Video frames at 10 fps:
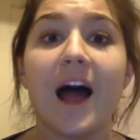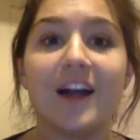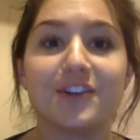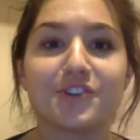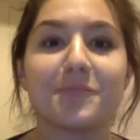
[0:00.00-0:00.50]

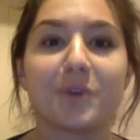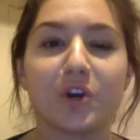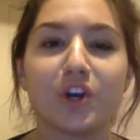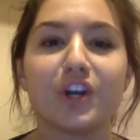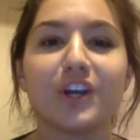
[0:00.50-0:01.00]
Endrin
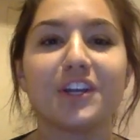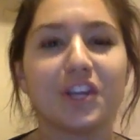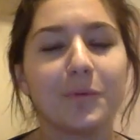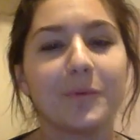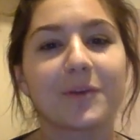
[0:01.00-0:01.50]
per
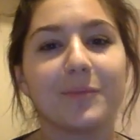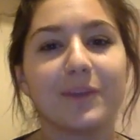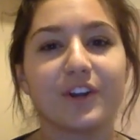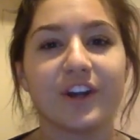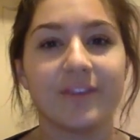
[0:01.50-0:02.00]
cubic
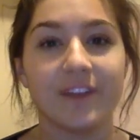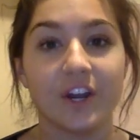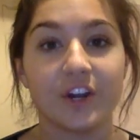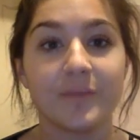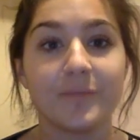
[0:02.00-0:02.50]
meter of
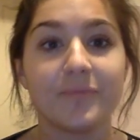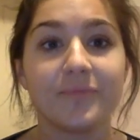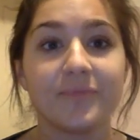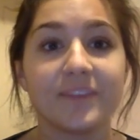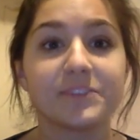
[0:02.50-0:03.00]
air.
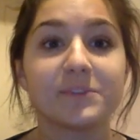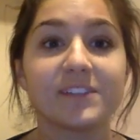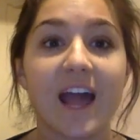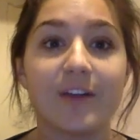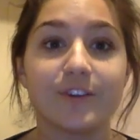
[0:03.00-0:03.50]
This
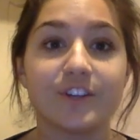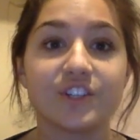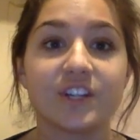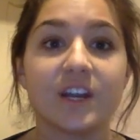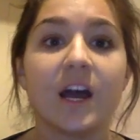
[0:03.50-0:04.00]
was
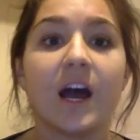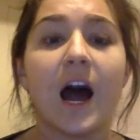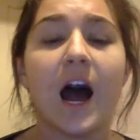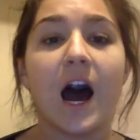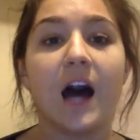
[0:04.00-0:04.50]
averaged
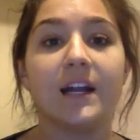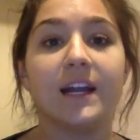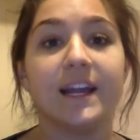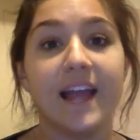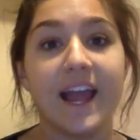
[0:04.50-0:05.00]
on
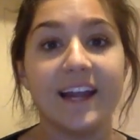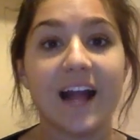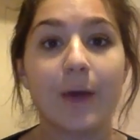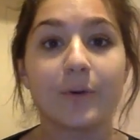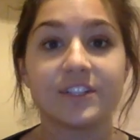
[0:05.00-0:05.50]
an
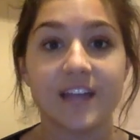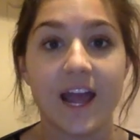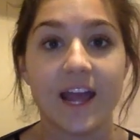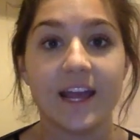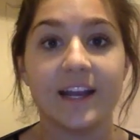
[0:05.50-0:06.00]
8-hour
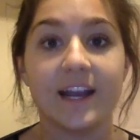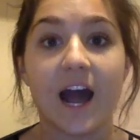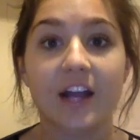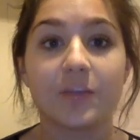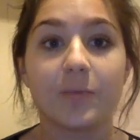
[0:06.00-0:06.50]
day in an
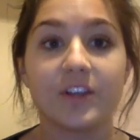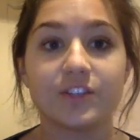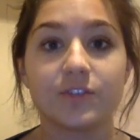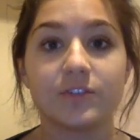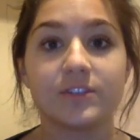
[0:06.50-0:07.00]

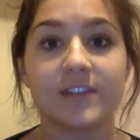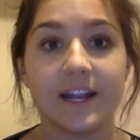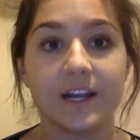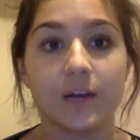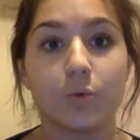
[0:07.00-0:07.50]
occupational
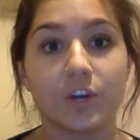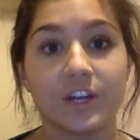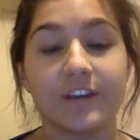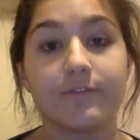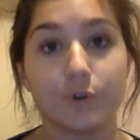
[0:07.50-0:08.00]
setting,
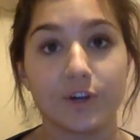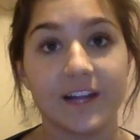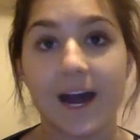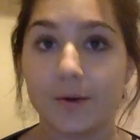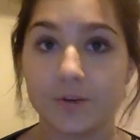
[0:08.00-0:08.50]
working 40
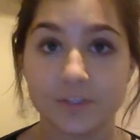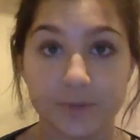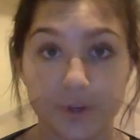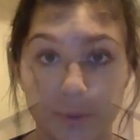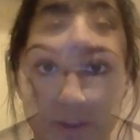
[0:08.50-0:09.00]
hours
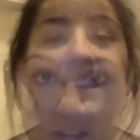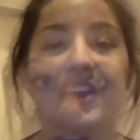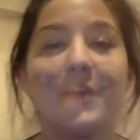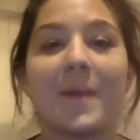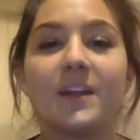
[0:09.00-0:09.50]
per week. There
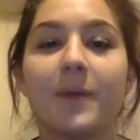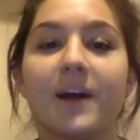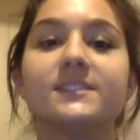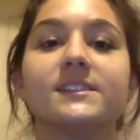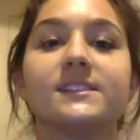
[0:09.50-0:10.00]
are many
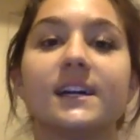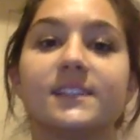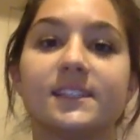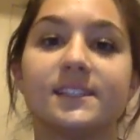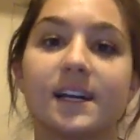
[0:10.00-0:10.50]
pesticides
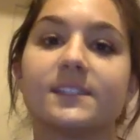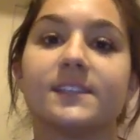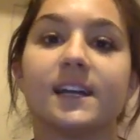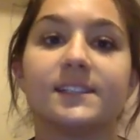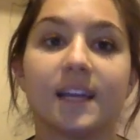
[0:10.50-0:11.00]
and
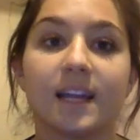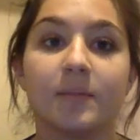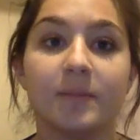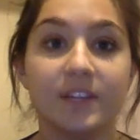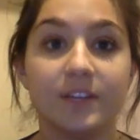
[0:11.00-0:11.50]
insecticides that can
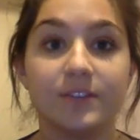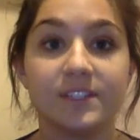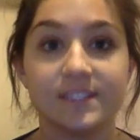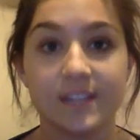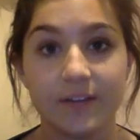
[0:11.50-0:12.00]
be used
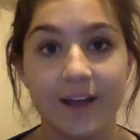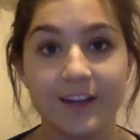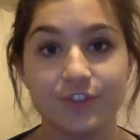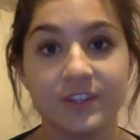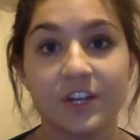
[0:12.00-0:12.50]
instead of
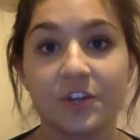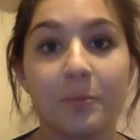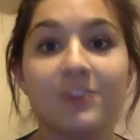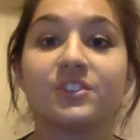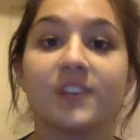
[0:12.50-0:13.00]
Endrin that are
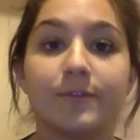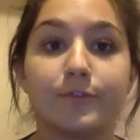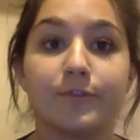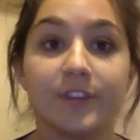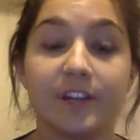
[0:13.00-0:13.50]
much safer
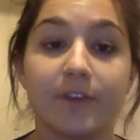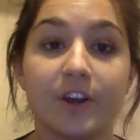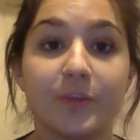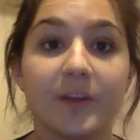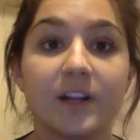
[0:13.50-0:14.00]
for the
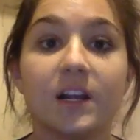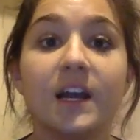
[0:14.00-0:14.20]
environment.